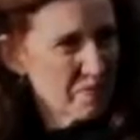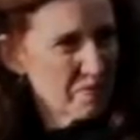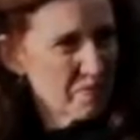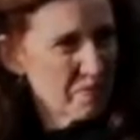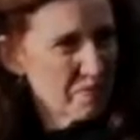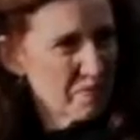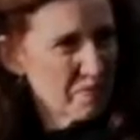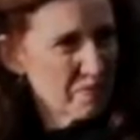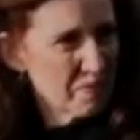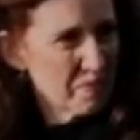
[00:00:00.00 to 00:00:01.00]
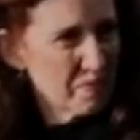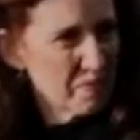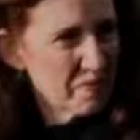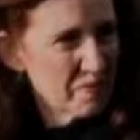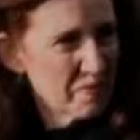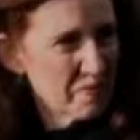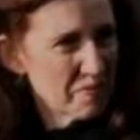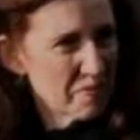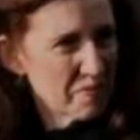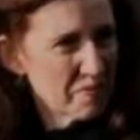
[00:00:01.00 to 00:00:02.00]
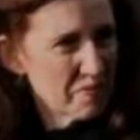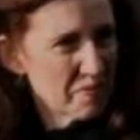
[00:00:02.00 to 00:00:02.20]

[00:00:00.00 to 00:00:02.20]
(silent)